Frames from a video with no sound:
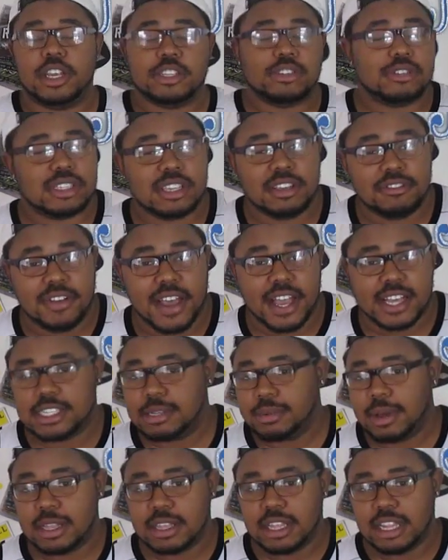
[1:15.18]
interesting
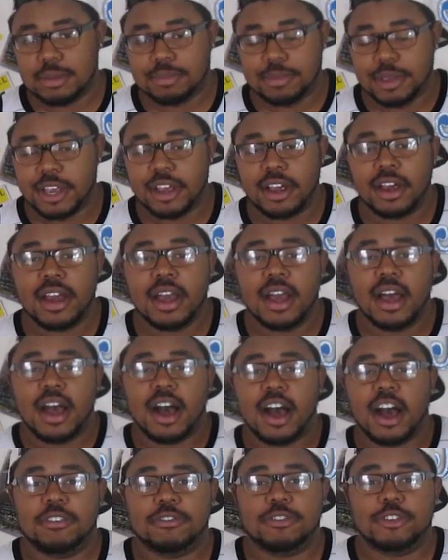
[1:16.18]
facts about the leap year.
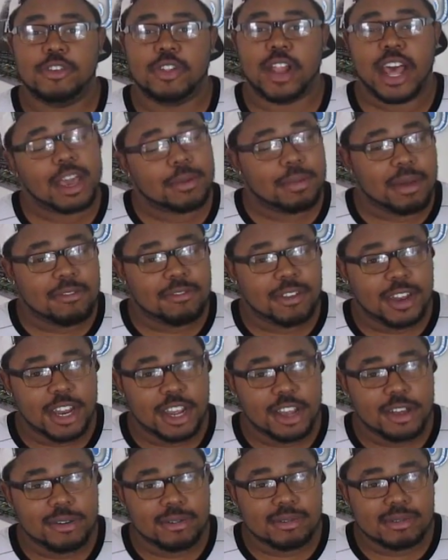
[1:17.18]
Uh, if you like my
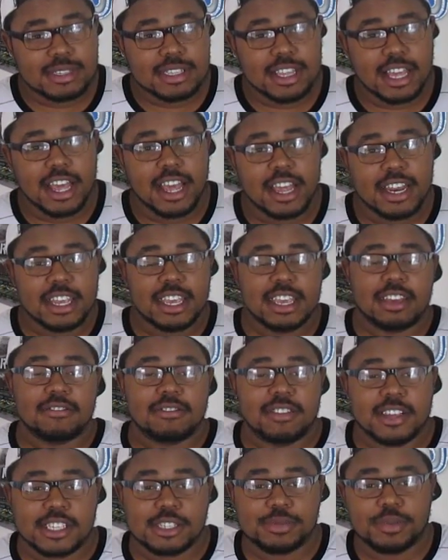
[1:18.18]
videos, then
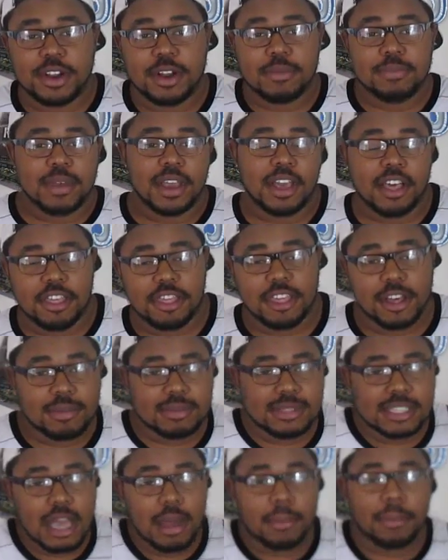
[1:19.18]
give this one a big
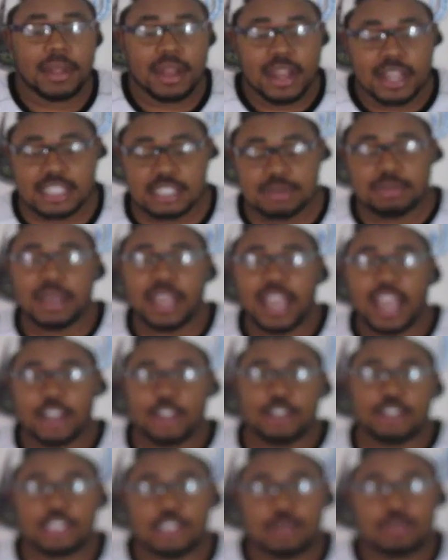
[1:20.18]
thumbs up. It lets me
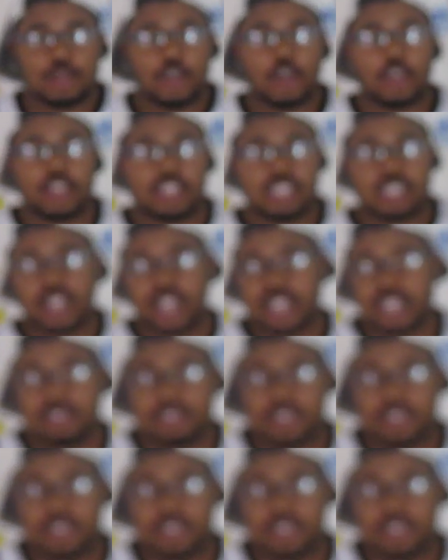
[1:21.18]
and YouTube know that you like the